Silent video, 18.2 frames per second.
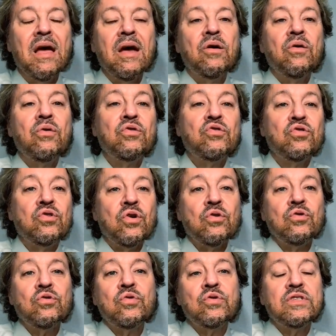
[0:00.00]
We
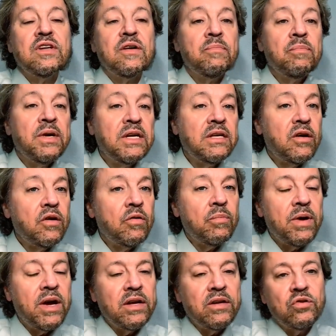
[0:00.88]
chose to submit our
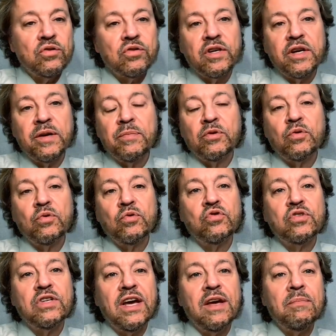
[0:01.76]
manuscript to
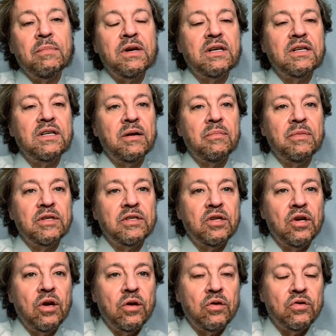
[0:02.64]
JMIR
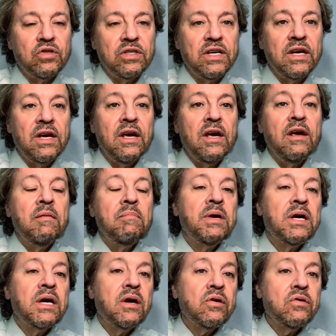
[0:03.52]
Dermatology
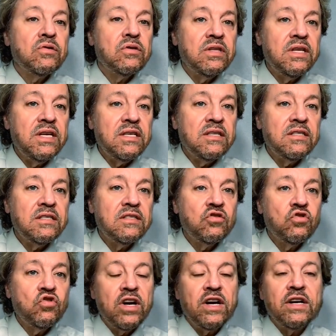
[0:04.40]
because this
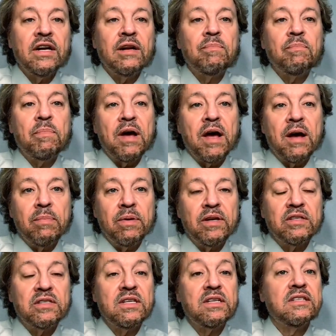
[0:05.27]
journal
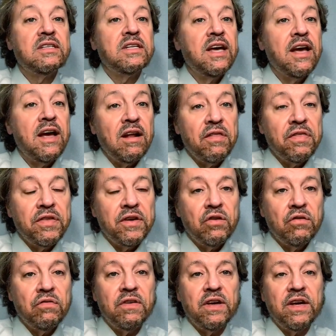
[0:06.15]
publishes health
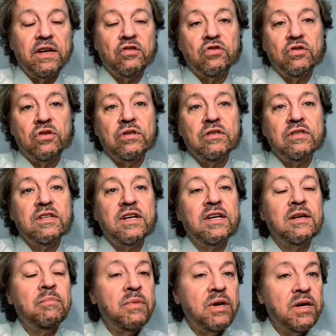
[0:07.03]
innovations
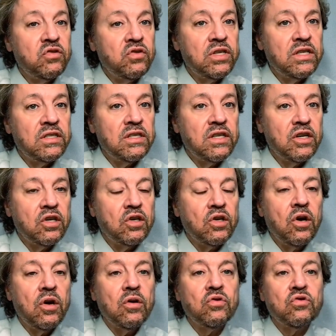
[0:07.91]
and emerging
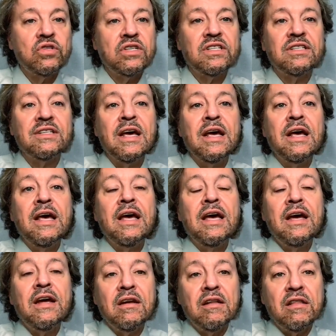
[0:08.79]
technologies
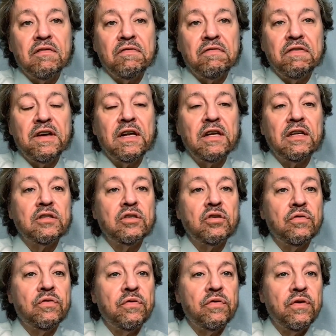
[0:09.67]
in the field
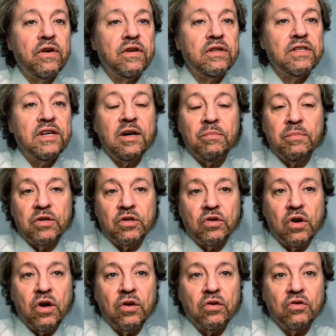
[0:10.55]
of
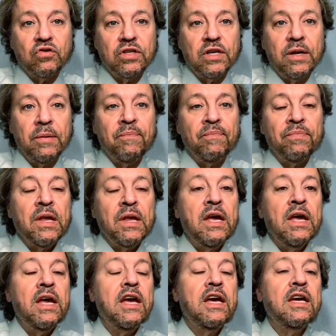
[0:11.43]
dermatology.
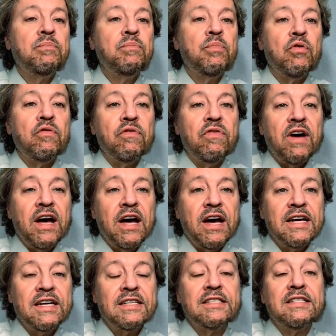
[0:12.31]
It
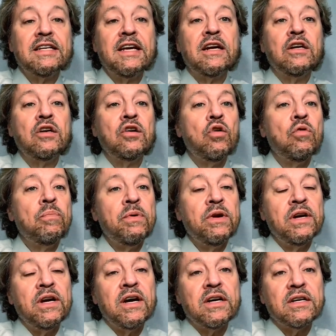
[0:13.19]
provides an
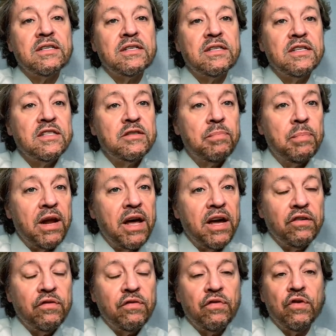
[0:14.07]
open access
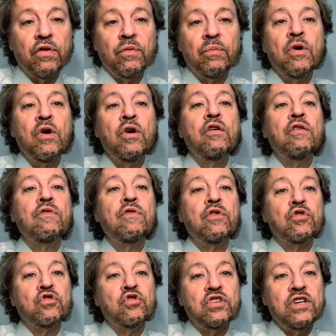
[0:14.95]
platform
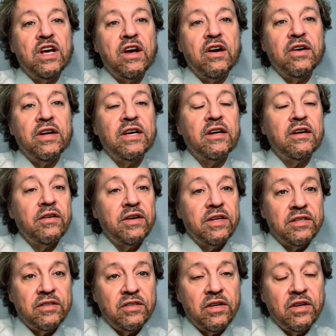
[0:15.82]
for sharing
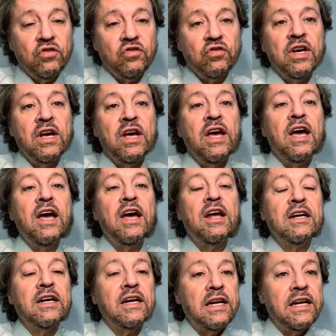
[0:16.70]
research
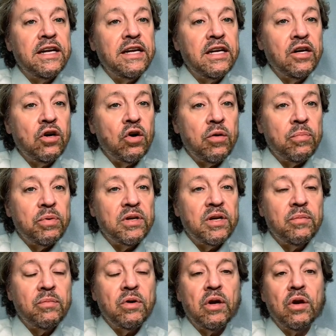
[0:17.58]
and clinical
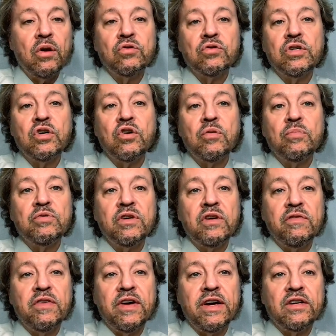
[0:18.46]
epidemiologic
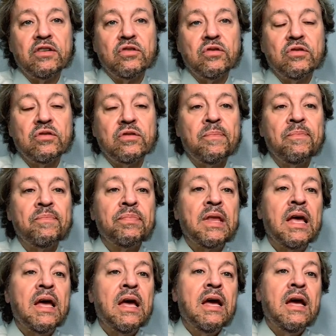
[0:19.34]
observations.
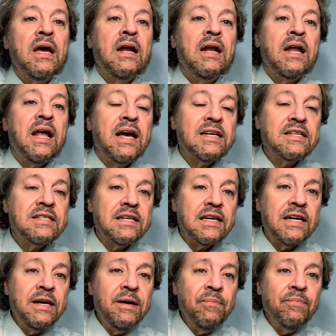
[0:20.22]

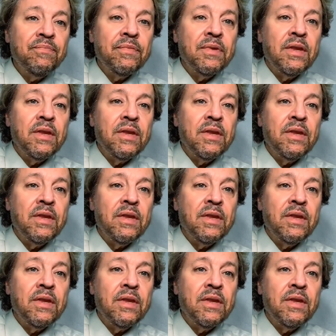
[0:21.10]
Lastly,